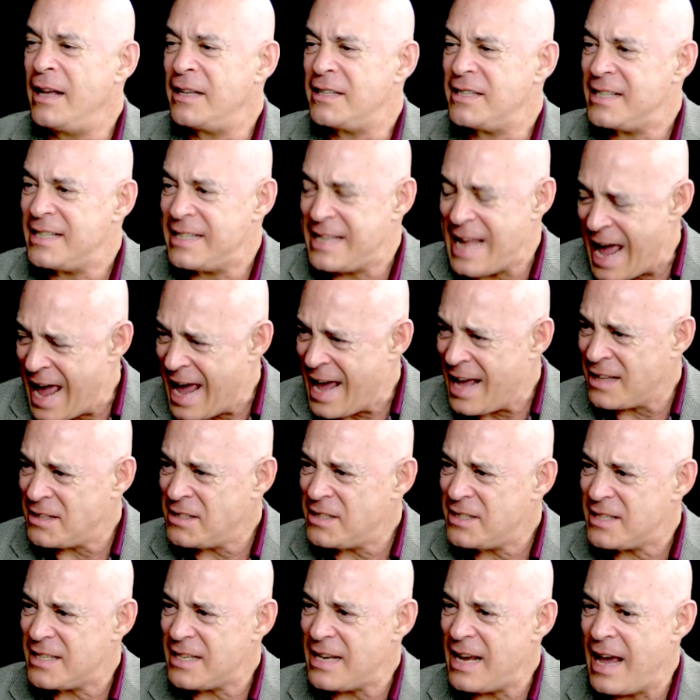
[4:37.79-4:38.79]
it
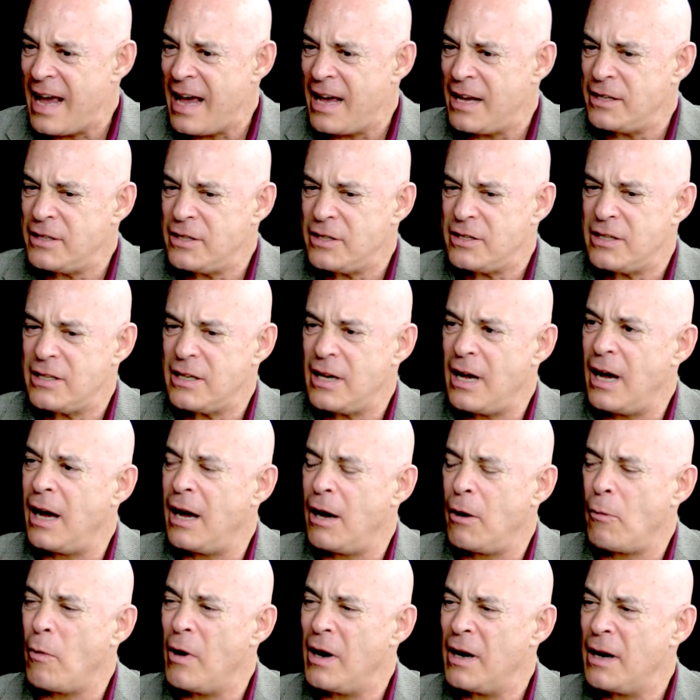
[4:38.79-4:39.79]
stands as
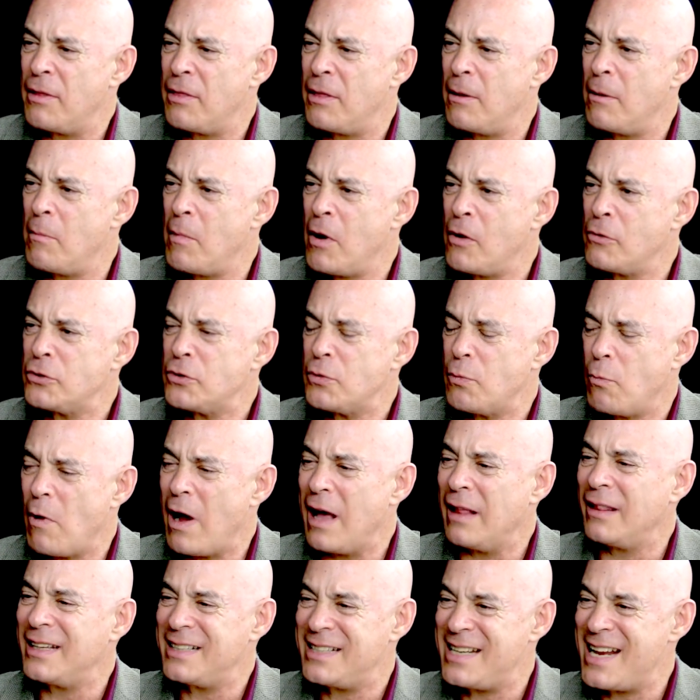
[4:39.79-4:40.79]
uh, one of the most
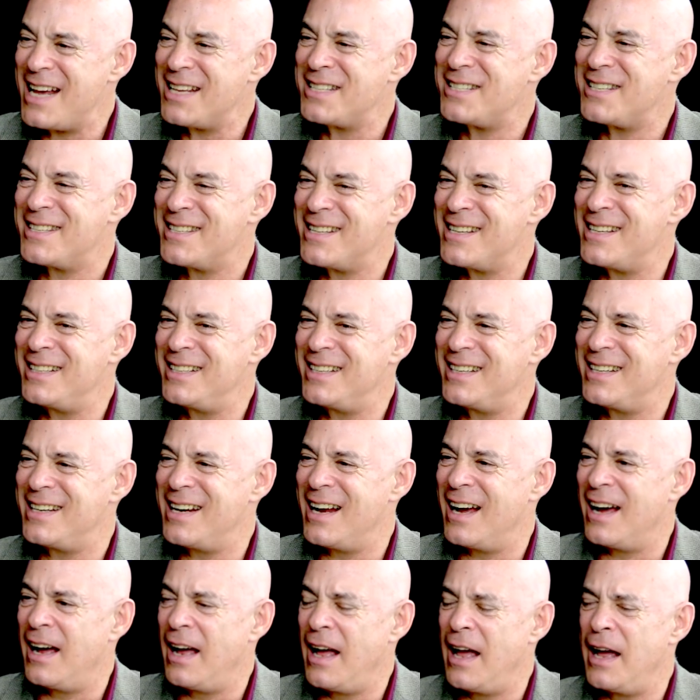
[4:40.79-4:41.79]

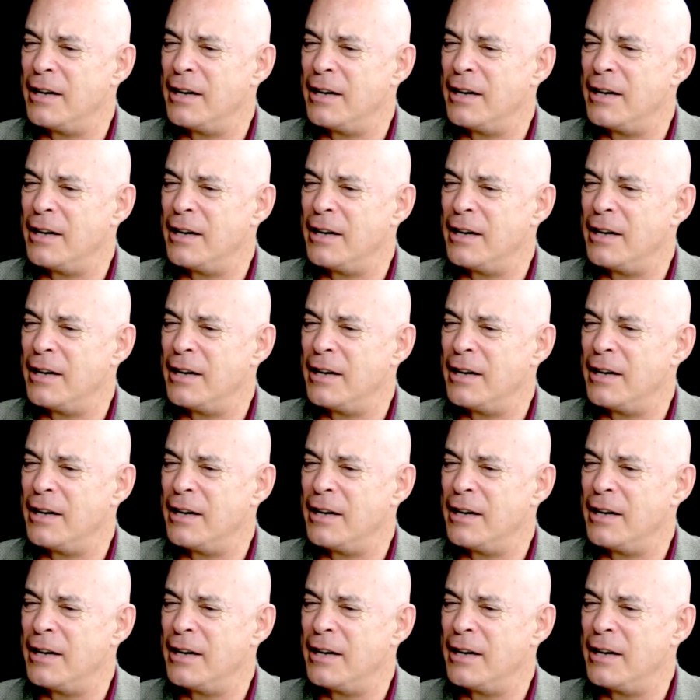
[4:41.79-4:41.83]
well-attested uh,